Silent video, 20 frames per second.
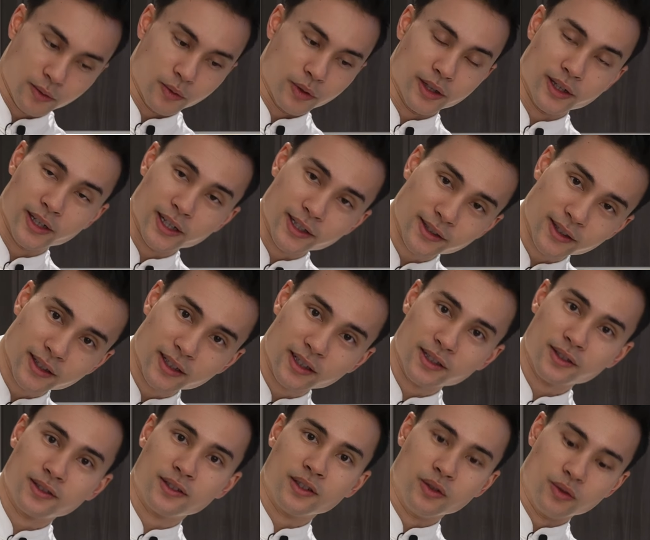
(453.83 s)
Well, the nice thing
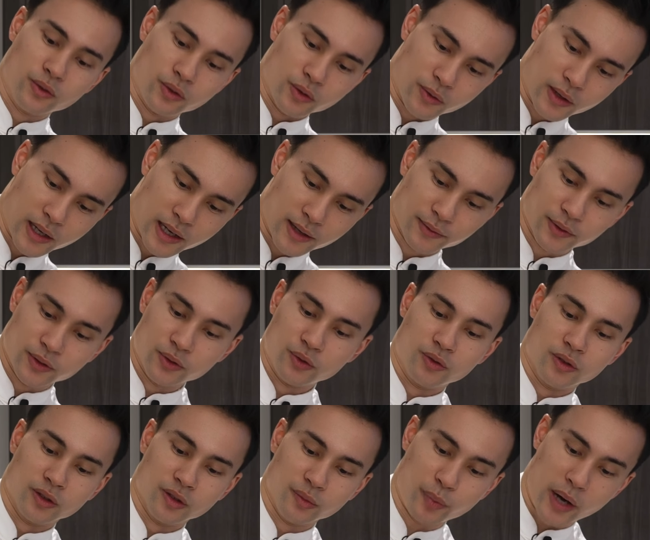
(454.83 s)
is you don't have to
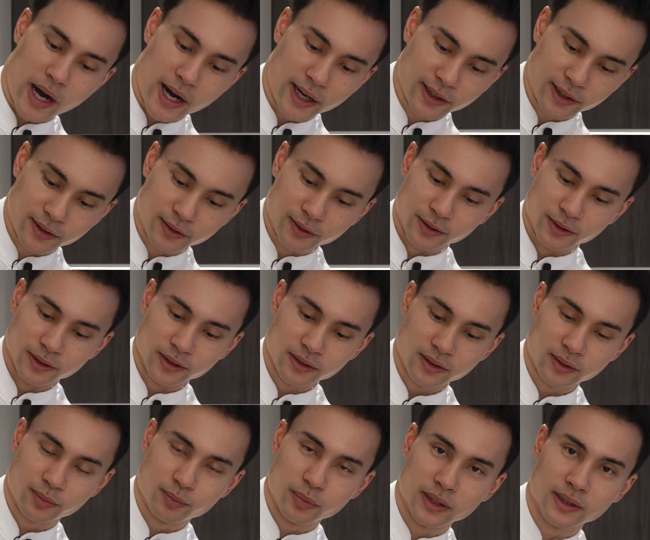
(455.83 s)
drill pilot
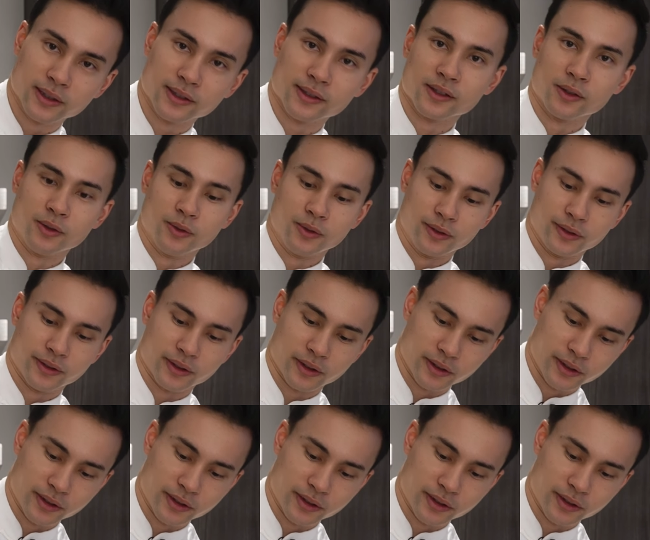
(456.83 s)
holes because the holes